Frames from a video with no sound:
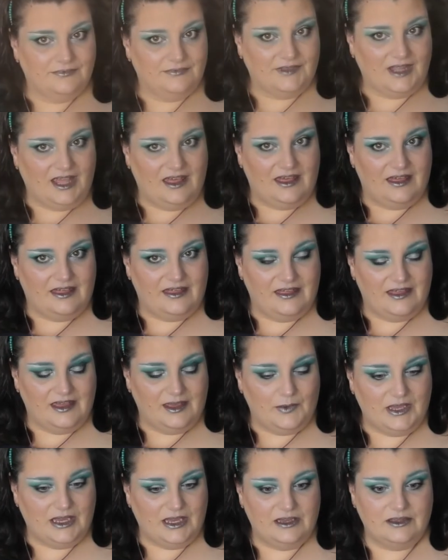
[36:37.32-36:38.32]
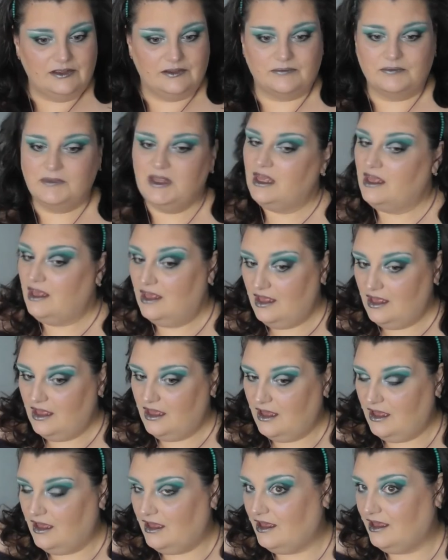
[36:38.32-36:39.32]
There we go.
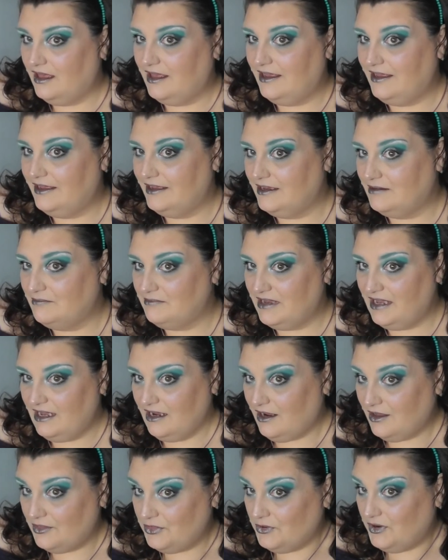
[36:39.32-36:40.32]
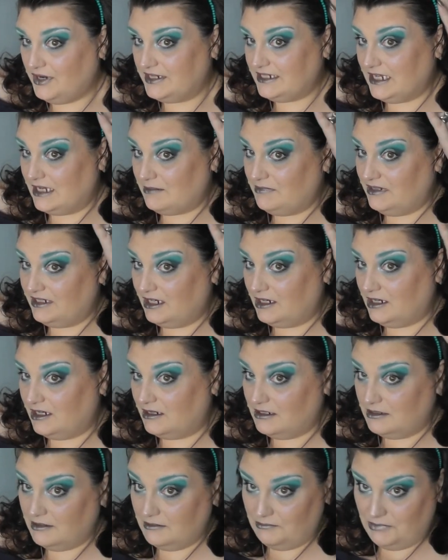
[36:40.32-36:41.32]
I am back. I thought I'd add my little
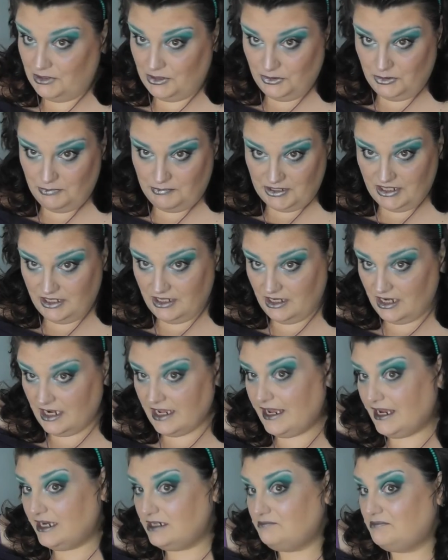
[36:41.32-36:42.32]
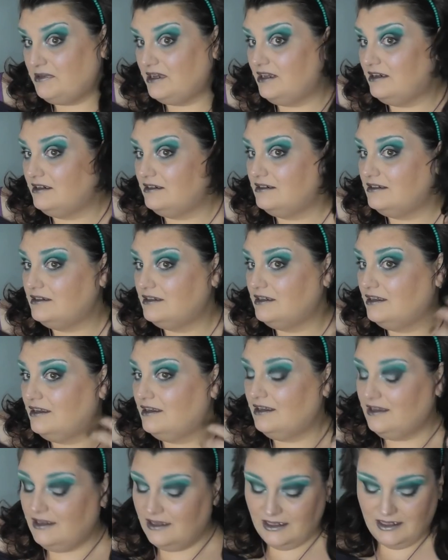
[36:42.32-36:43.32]
blue pearl headband.
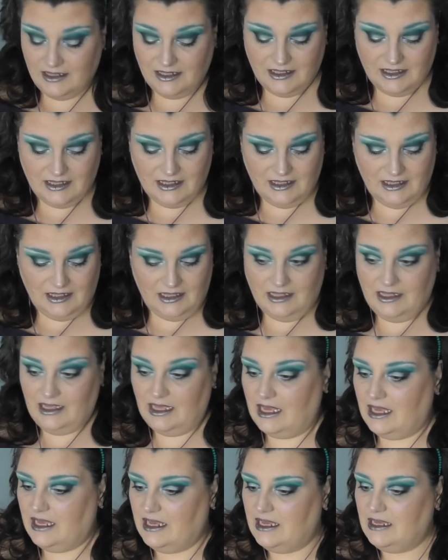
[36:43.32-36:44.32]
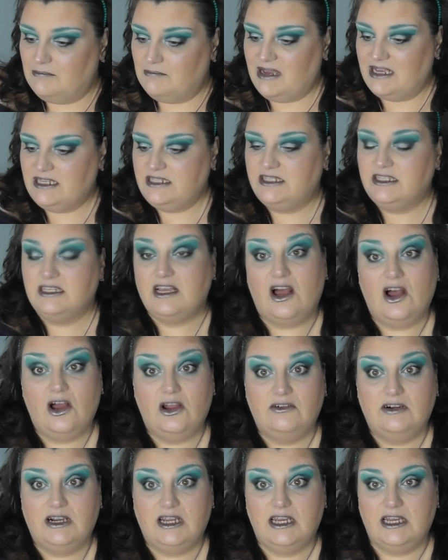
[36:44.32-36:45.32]

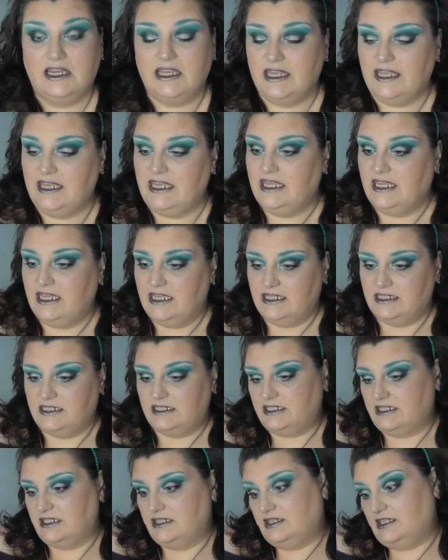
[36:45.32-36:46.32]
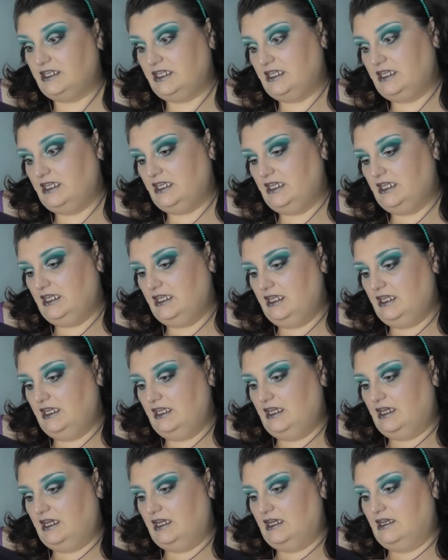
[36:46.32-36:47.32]
Mascara is
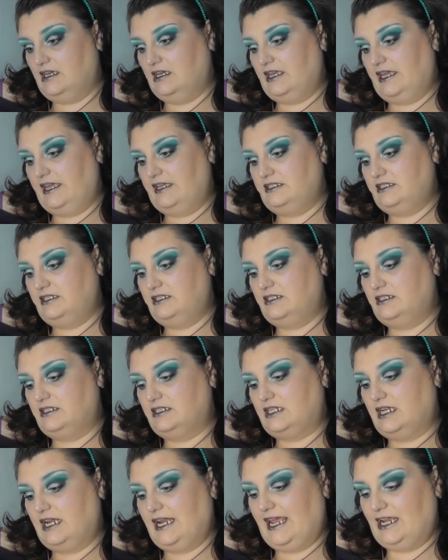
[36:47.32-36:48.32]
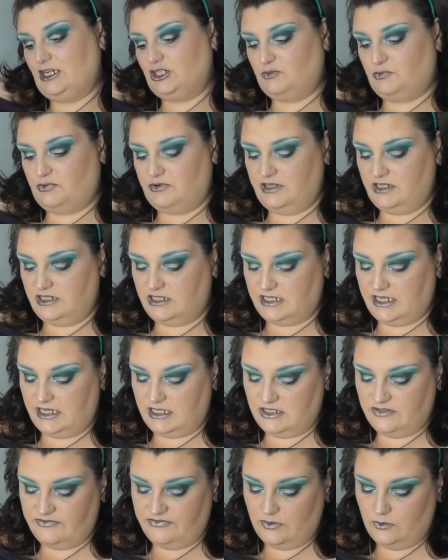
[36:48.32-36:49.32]
the Essence Lash
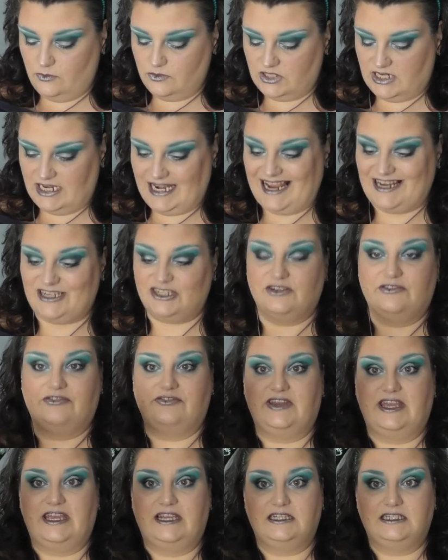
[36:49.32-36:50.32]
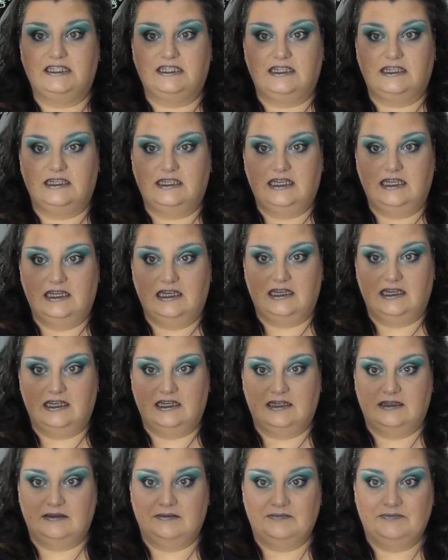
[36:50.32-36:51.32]
Princess False Lash Effect.
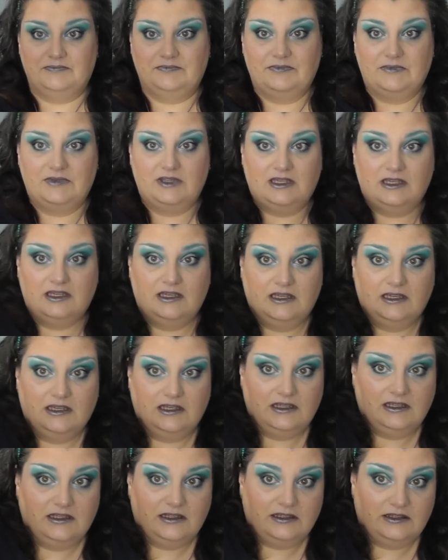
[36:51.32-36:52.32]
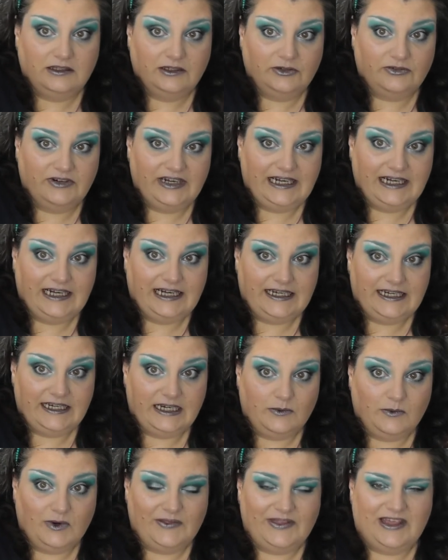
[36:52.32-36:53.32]
The green
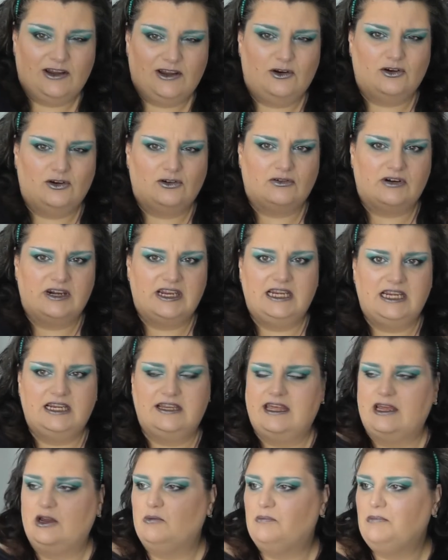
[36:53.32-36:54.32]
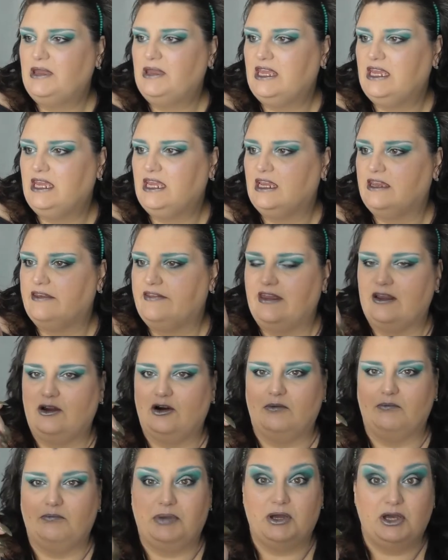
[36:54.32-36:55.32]
leaded one. They got green, they got pink, they
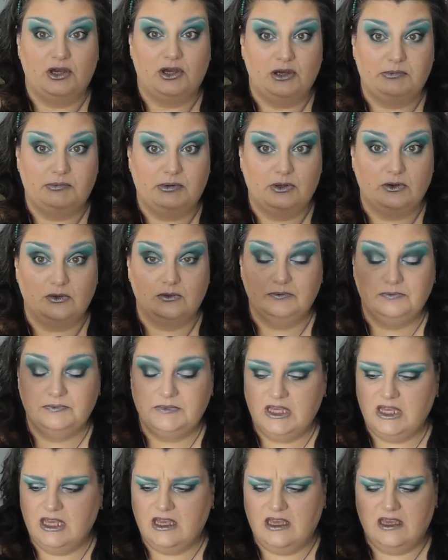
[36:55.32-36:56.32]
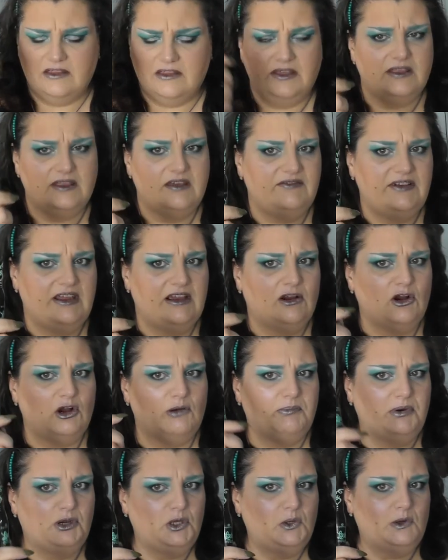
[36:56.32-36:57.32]
got purple. I think they've now got
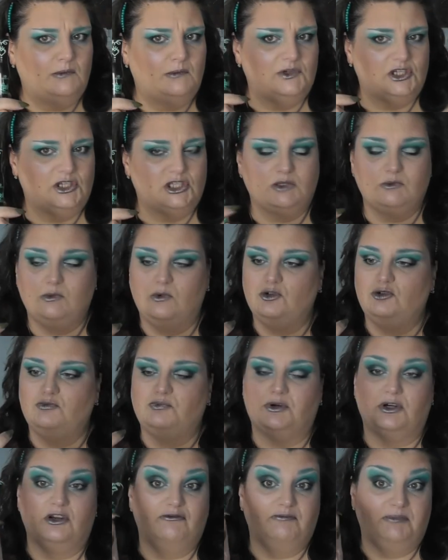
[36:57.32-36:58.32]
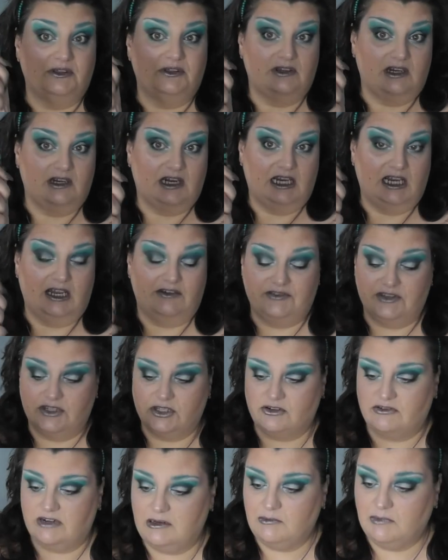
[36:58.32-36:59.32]
a blue one, which is the waterproof, but I love this
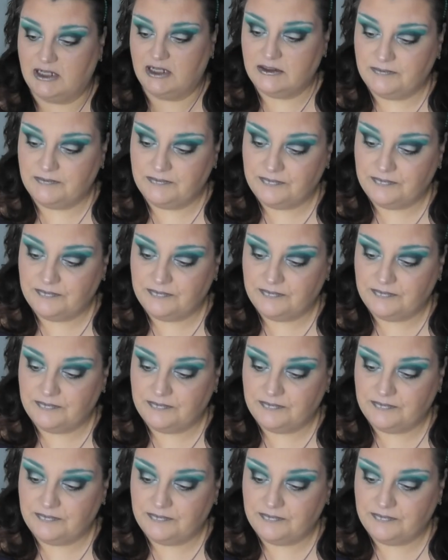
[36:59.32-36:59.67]
green one.